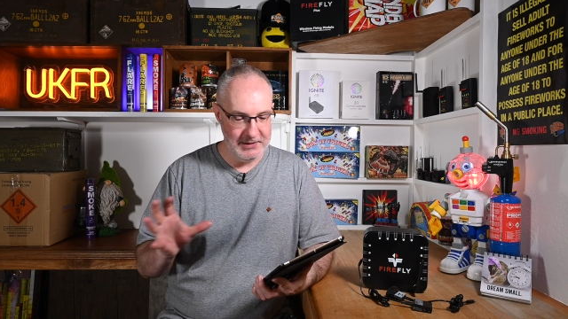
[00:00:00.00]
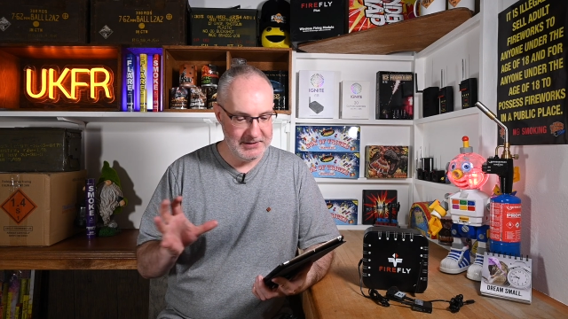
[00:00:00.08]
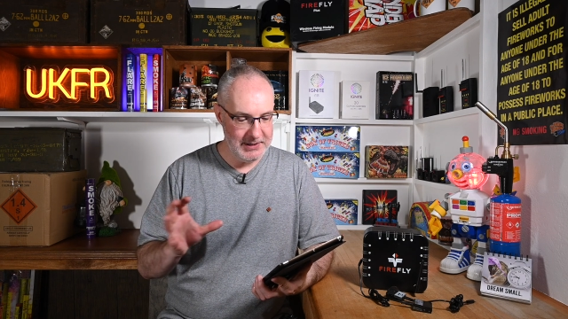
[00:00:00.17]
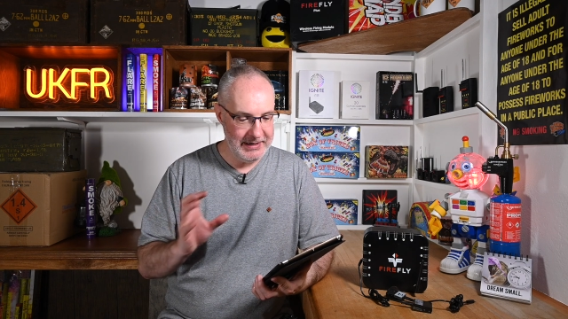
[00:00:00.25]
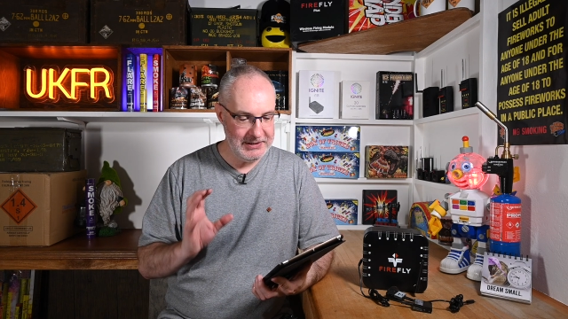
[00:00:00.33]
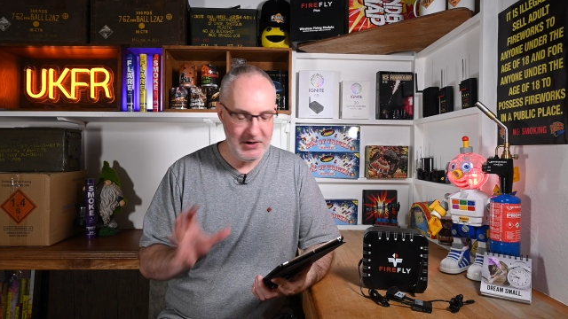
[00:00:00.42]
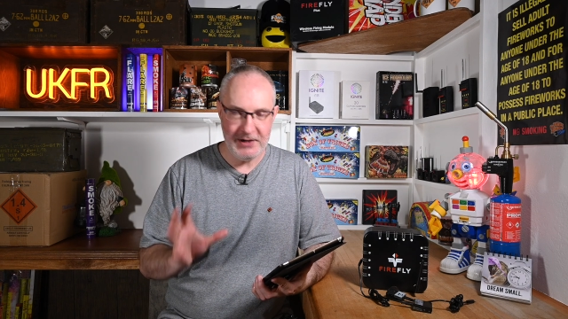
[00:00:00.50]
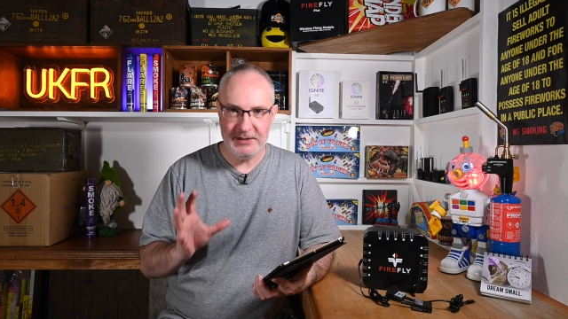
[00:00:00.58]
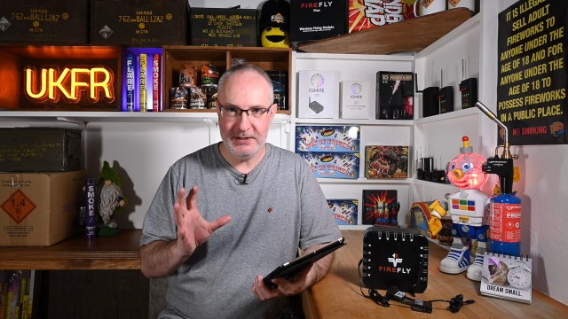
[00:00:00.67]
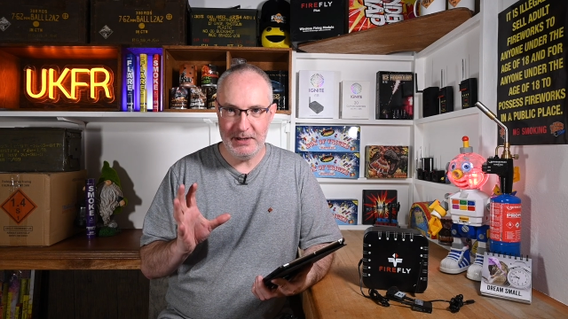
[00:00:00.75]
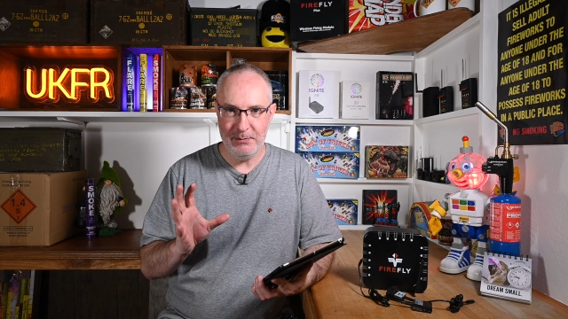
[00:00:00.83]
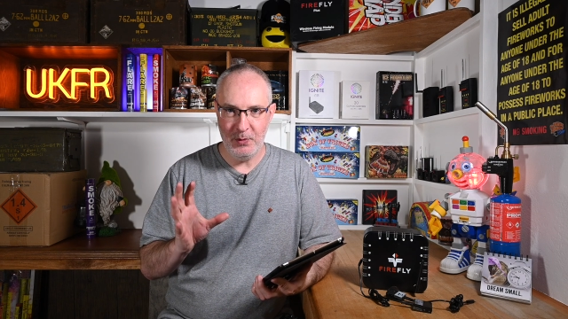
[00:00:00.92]
So igniter
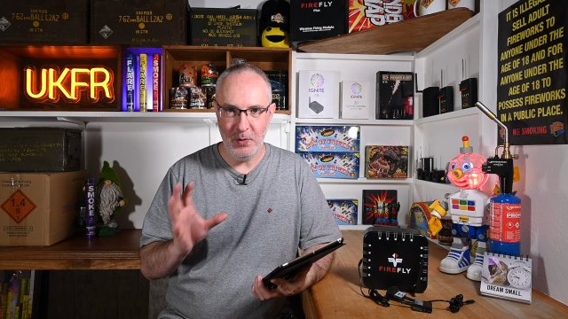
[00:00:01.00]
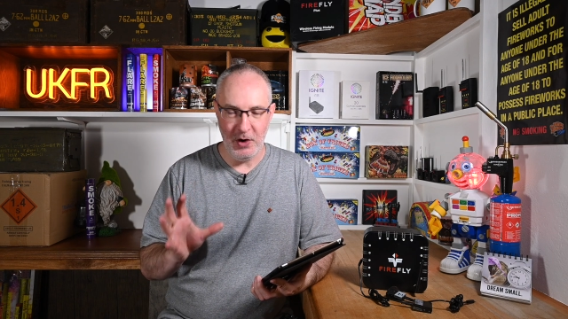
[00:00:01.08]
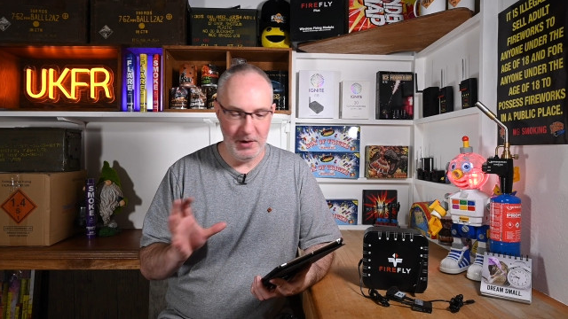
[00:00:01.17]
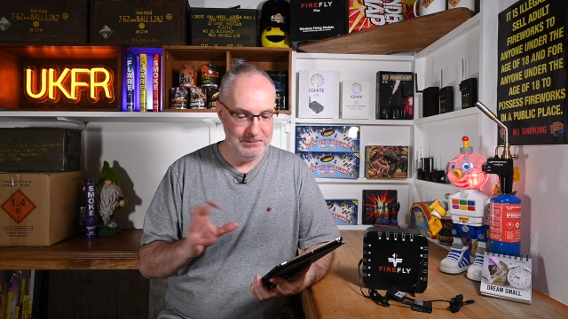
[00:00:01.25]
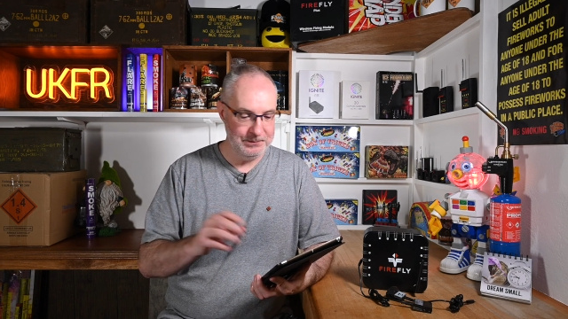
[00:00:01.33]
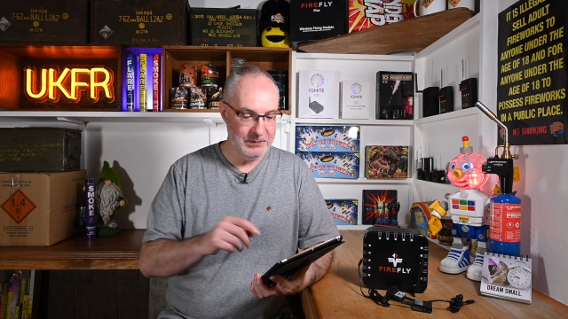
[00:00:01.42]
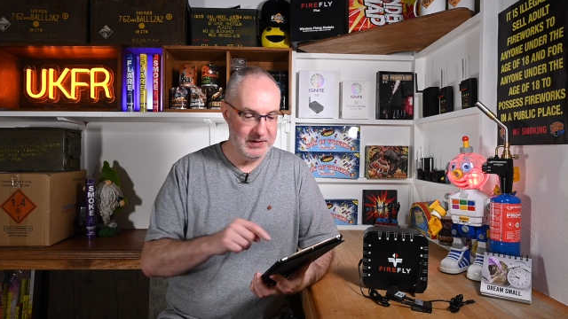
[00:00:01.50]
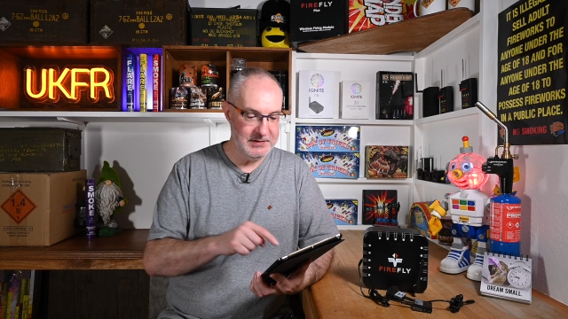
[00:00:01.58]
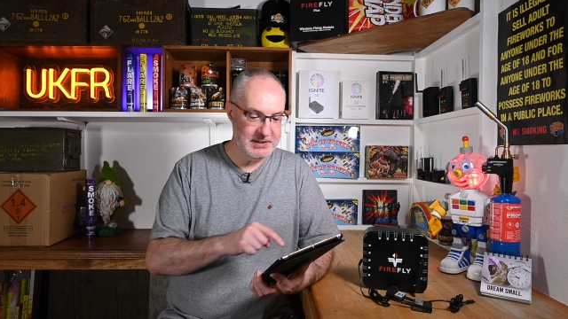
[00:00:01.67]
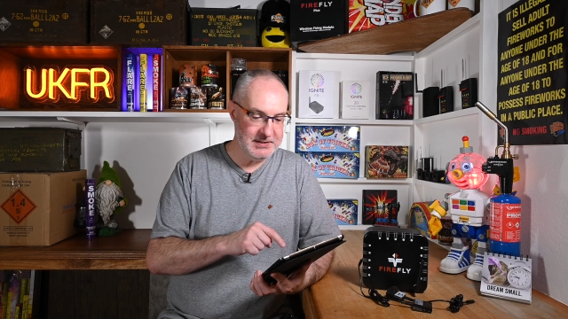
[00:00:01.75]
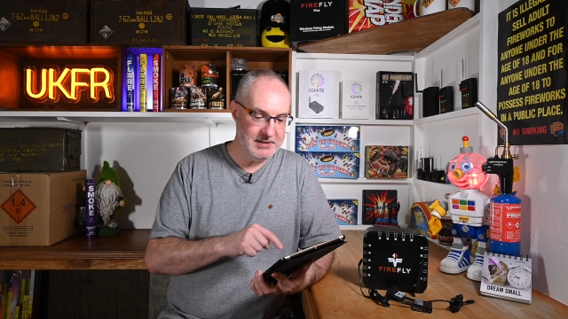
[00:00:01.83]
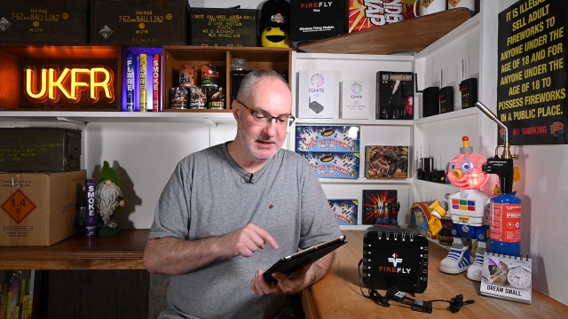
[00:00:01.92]
number 1,
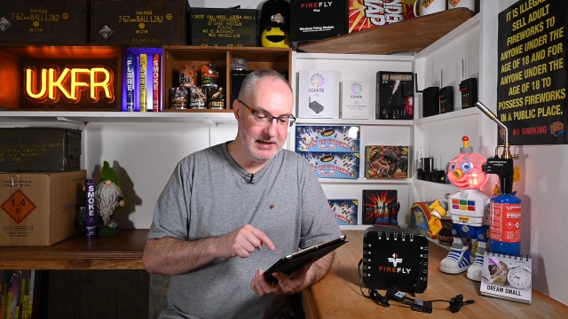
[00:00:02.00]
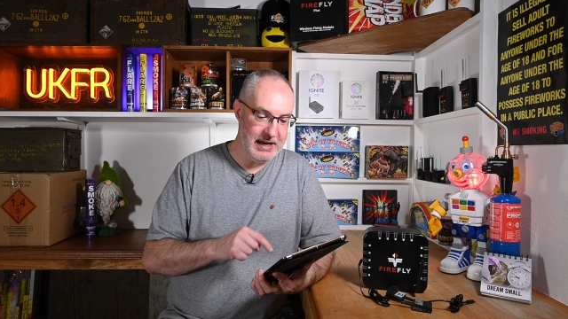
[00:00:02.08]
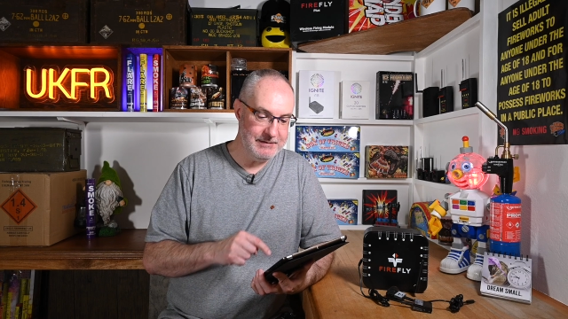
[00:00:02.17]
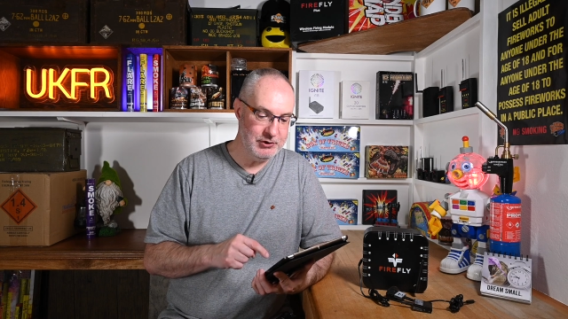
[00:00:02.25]
this is going to have